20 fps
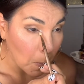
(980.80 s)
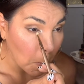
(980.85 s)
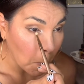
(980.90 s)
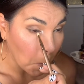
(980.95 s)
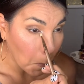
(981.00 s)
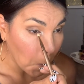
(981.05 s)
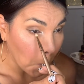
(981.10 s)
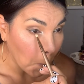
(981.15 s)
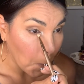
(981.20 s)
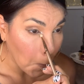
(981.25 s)

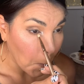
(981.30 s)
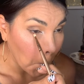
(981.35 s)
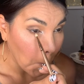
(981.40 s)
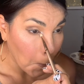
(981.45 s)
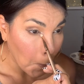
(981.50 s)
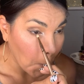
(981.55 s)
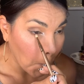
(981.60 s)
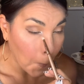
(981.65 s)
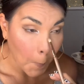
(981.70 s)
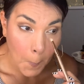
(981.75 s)
Here I'm going to
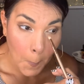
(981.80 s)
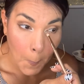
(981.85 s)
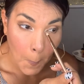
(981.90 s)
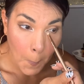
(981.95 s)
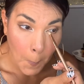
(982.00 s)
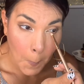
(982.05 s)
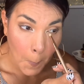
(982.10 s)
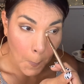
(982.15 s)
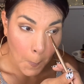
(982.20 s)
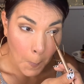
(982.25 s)
focus
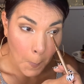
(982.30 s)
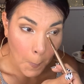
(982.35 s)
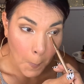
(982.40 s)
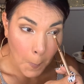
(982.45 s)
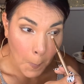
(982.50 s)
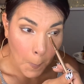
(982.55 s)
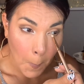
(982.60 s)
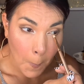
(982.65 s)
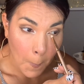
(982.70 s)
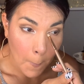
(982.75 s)
it on the
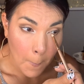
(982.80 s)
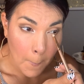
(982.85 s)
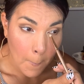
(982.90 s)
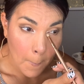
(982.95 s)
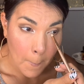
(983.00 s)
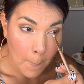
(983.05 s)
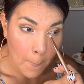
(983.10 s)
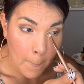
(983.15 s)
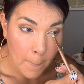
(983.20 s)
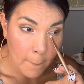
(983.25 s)
inner part of
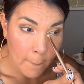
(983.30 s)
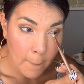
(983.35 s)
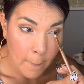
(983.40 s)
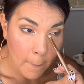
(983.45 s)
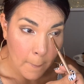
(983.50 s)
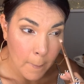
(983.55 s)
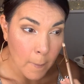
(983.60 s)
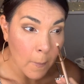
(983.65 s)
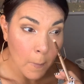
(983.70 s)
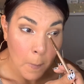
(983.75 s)
my
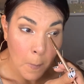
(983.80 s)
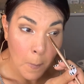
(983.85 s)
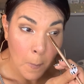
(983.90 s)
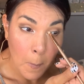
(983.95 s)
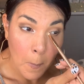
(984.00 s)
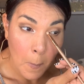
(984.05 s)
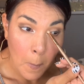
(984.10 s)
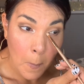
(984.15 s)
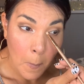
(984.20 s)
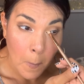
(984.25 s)
lid
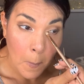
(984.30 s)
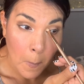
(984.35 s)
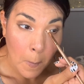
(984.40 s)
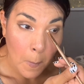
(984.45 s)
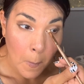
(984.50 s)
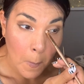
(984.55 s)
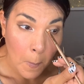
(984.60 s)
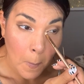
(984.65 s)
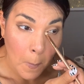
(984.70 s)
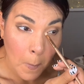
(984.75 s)
and the
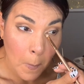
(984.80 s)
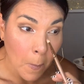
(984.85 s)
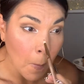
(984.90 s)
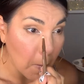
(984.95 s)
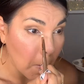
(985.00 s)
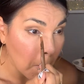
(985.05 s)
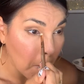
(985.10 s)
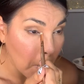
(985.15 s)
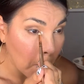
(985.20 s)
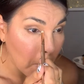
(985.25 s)
inner
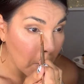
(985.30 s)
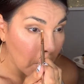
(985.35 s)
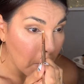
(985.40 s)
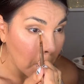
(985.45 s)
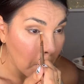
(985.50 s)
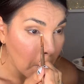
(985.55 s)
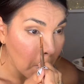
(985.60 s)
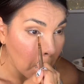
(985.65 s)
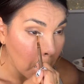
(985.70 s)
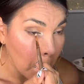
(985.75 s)
corner
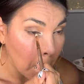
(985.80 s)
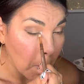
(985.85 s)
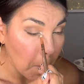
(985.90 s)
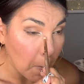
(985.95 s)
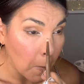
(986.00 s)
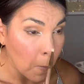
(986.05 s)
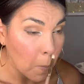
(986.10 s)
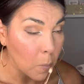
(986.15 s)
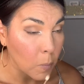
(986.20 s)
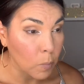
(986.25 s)
to
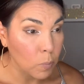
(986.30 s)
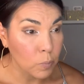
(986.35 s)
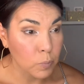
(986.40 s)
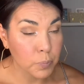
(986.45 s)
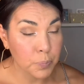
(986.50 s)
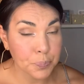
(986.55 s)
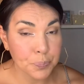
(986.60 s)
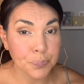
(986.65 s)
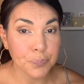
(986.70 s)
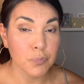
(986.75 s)
give the
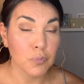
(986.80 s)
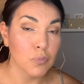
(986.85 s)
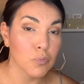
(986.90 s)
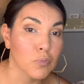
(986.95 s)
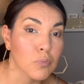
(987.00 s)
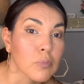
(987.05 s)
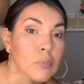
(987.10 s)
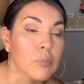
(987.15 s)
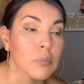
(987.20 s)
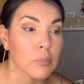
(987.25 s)
appearance
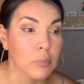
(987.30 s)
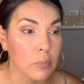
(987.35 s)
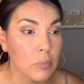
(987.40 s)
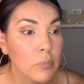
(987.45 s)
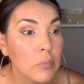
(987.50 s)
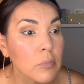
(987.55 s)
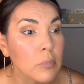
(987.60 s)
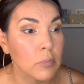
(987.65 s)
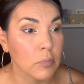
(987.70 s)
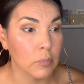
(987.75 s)
that my
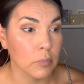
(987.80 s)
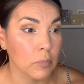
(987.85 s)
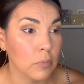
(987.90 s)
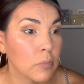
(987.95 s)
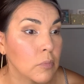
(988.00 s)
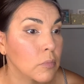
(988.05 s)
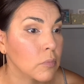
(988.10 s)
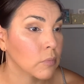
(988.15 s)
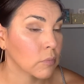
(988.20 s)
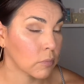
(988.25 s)
eyes
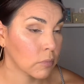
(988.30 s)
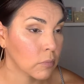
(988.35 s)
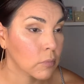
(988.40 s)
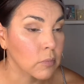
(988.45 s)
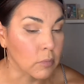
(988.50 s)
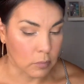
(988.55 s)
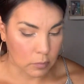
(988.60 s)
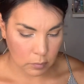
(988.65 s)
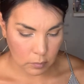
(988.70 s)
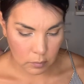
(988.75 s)

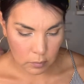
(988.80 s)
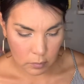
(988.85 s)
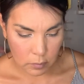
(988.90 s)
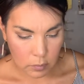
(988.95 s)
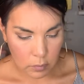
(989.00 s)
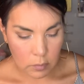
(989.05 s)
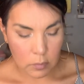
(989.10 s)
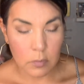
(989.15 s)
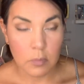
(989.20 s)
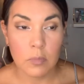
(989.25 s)
are
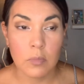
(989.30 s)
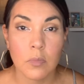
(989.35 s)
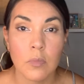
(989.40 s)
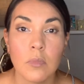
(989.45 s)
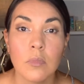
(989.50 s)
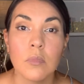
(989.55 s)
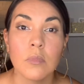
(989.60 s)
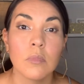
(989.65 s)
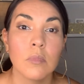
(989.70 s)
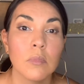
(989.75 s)

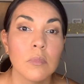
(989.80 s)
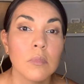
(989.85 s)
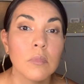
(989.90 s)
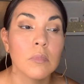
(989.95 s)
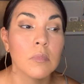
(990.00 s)
bigger,